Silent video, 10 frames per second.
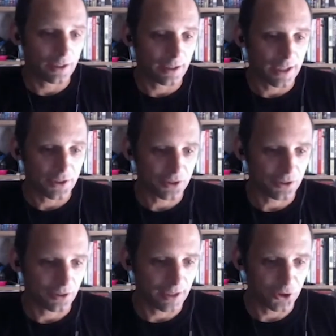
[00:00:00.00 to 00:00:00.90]
Let's
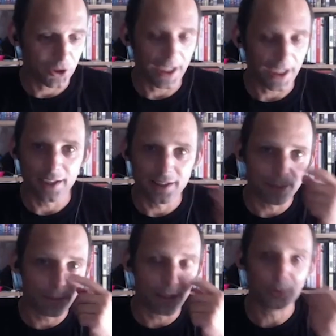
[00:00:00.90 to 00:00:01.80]
chat, and
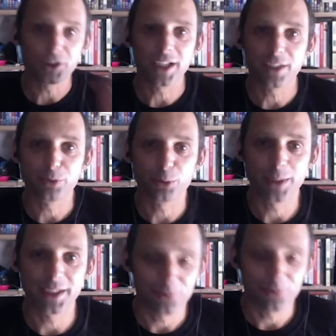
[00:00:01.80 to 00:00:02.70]
I'll just get
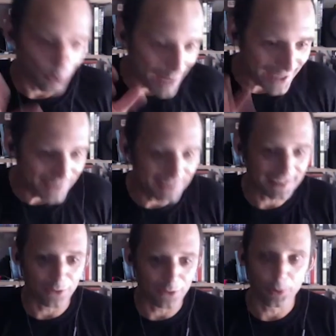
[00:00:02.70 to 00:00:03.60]
the formalities
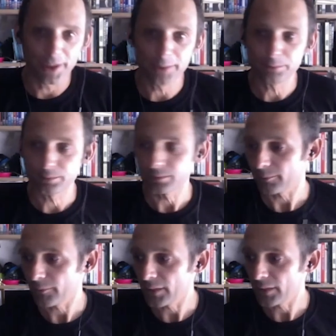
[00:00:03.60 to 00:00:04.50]
out of the way
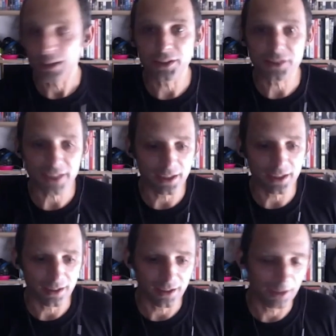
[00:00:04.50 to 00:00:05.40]
and say
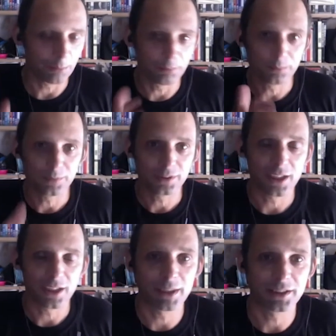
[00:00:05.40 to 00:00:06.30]
that I'm
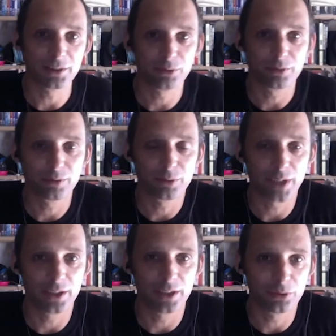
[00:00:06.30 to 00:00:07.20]
a massive
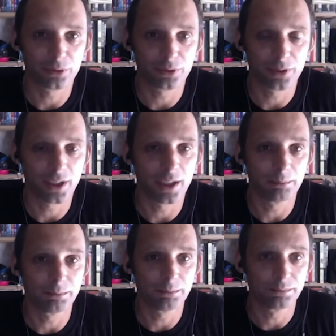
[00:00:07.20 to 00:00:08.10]
fan of
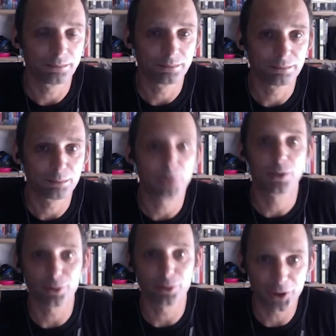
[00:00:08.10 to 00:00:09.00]
both
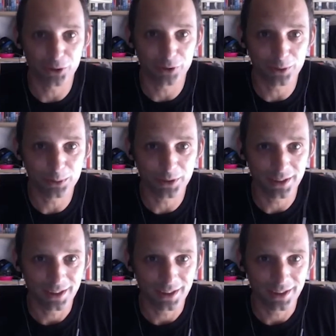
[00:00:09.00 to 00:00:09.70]
of your feature films.